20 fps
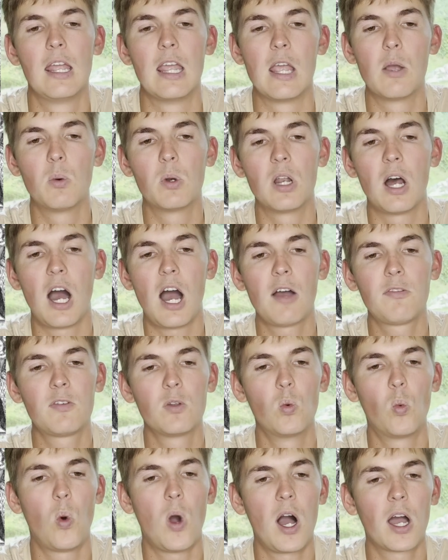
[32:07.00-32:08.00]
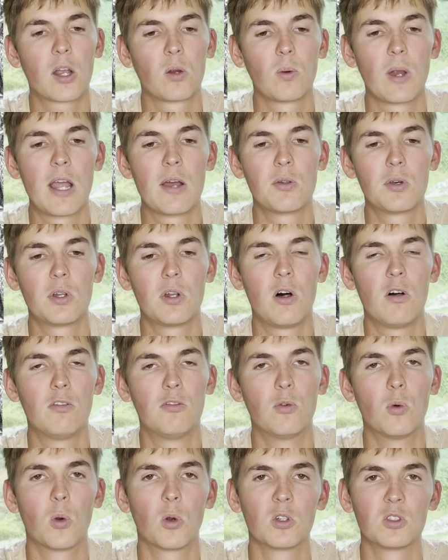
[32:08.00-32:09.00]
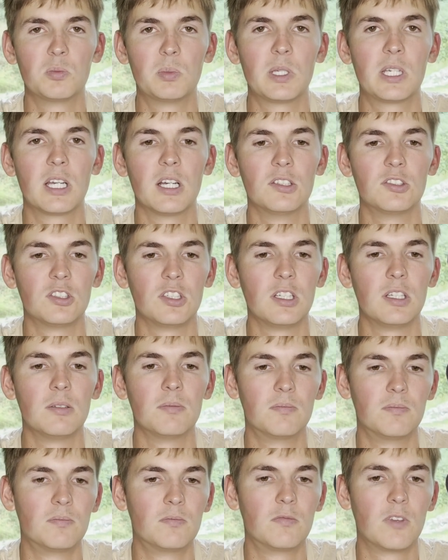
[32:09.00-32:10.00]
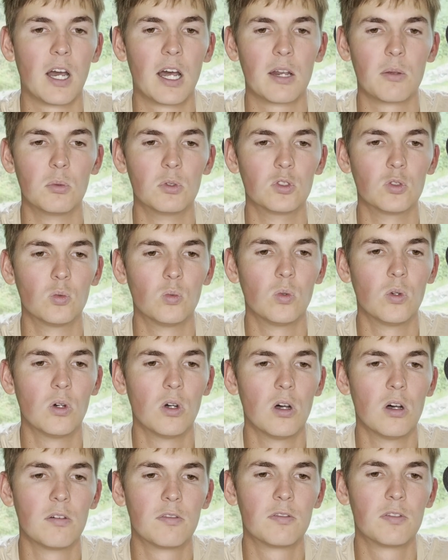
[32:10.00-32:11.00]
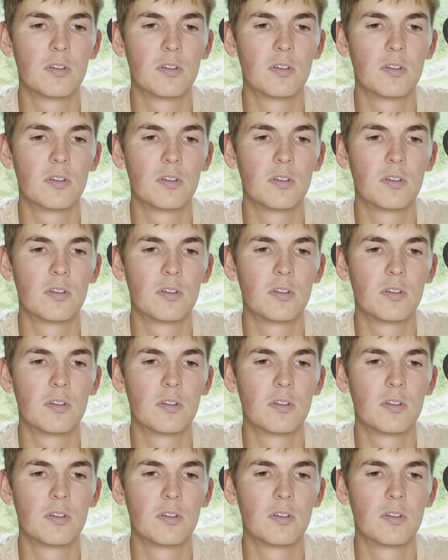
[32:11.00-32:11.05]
and would often walk around on all fours because he thought he was a wolf,